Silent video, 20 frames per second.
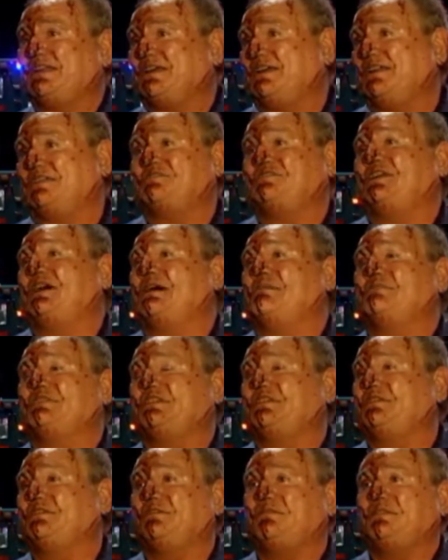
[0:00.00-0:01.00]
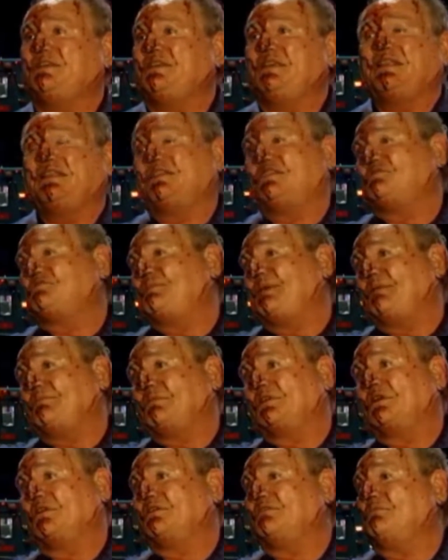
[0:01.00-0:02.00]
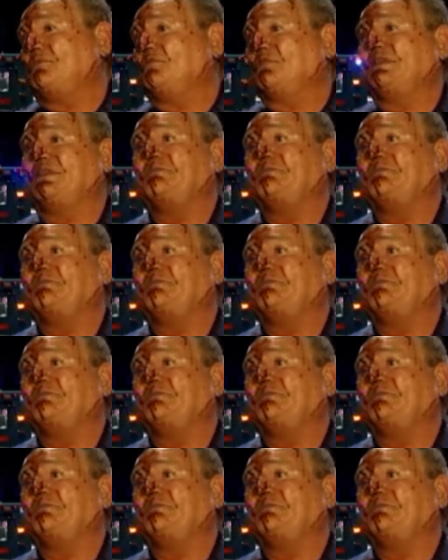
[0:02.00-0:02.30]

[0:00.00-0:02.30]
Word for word: I got a job to do. There's people hurt more